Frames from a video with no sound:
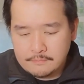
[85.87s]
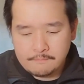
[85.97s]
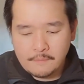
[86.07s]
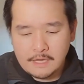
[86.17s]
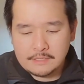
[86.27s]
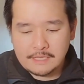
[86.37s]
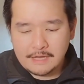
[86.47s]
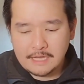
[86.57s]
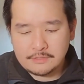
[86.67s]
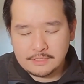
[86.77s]
Buyers have
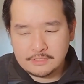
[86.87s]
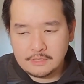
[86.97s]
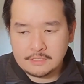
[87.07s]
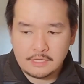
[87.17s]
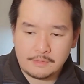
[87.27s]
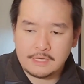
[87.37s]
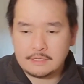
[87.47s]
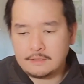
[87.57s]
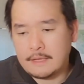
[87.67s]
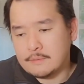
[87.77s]
actually started coming in,
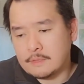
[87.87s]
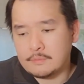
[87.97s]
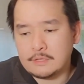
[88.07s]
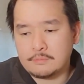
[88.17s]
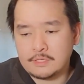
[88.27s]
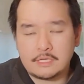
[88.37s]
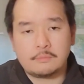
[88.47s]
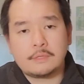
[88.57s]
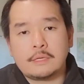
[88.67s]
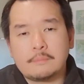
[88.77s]
and when we communicate
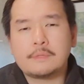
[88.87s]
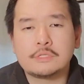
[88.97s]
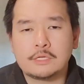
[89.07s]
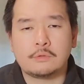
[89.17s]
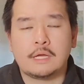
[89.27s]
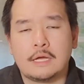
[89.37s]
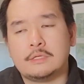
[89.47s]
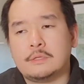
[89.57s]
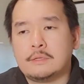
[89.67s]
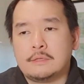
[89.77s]
with them, the general
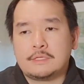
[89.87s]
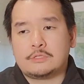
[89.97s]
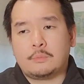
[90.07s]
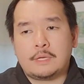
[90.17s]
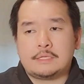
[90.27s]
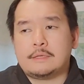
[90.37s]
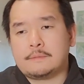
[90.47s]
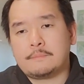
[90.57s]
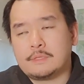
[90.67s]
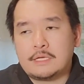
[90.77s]
attitude is to wait
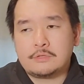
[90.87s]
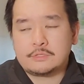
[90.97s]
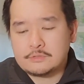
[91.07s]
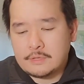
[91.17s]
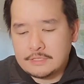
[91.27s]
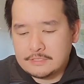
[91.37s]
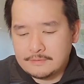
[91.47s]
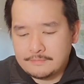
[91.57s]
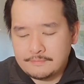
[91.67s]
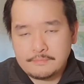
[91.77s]
for the interest rates.
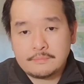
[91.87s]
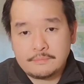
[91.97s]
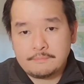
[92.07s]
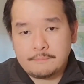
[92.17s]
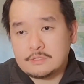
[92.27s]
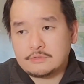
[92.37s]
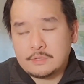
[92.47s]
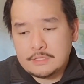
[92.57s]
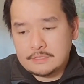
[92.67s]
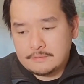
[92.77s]
Interest
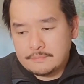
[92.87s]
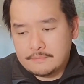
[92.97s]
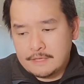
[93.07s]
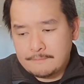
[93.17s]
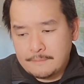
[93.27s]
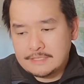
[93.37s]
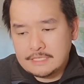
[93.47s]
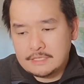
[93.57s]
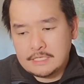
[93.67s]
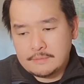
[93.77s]
rates have
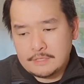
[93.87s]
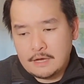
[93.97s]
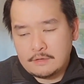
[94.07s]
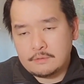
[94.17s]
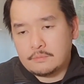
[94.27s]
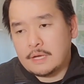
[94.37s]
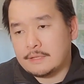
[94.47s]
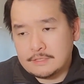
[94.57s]
basically come down, right?